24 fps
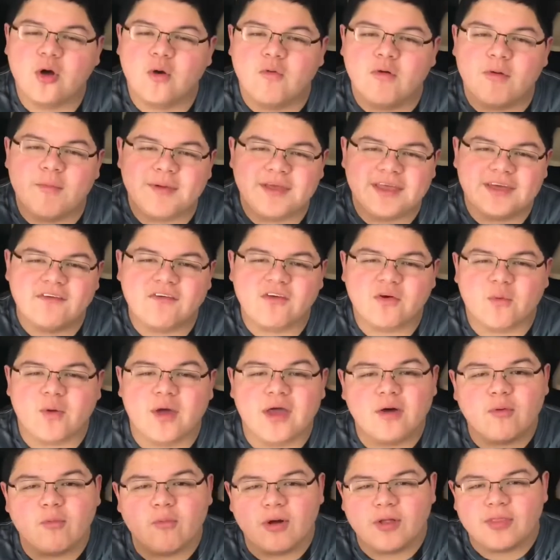We'll be giving
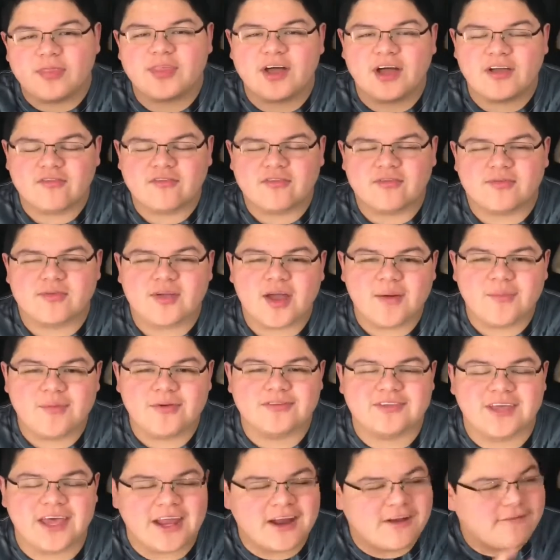away at 1,000
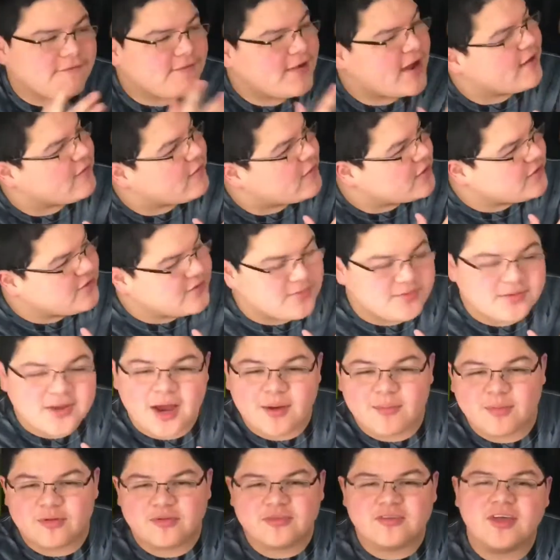subscribers, and at 500
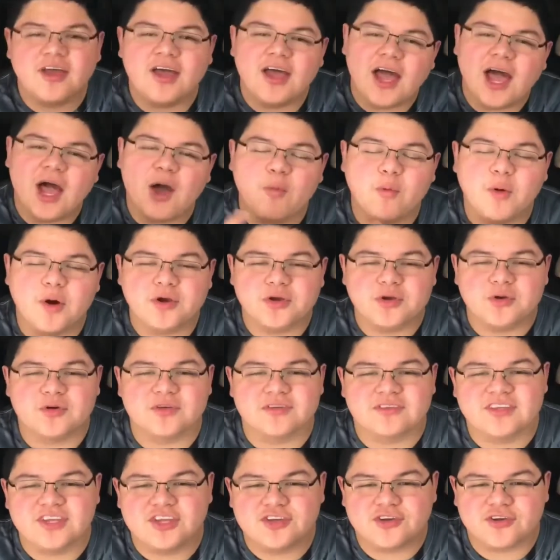subscribers, I will do a
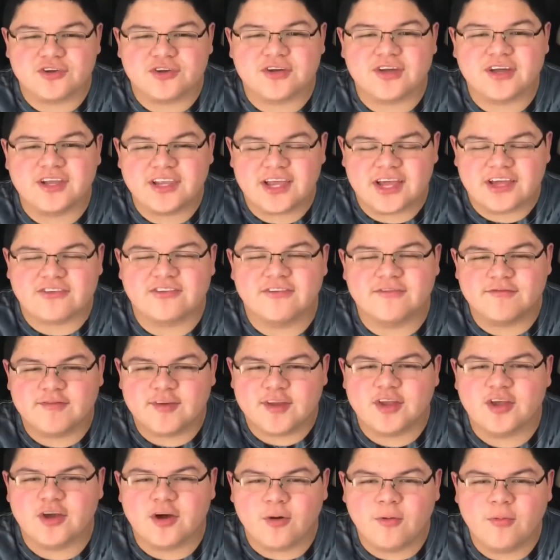sneaker collection
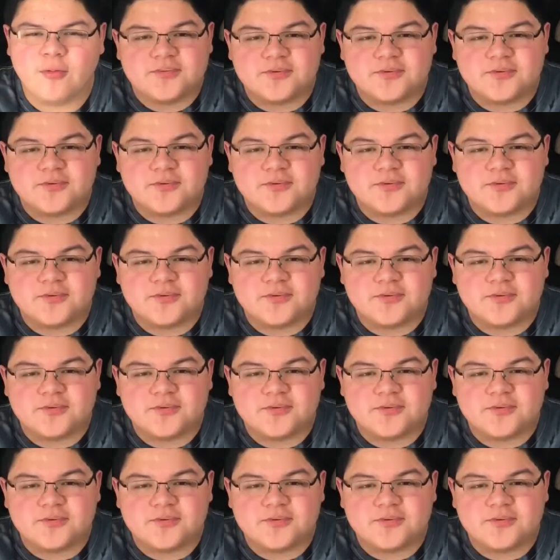video.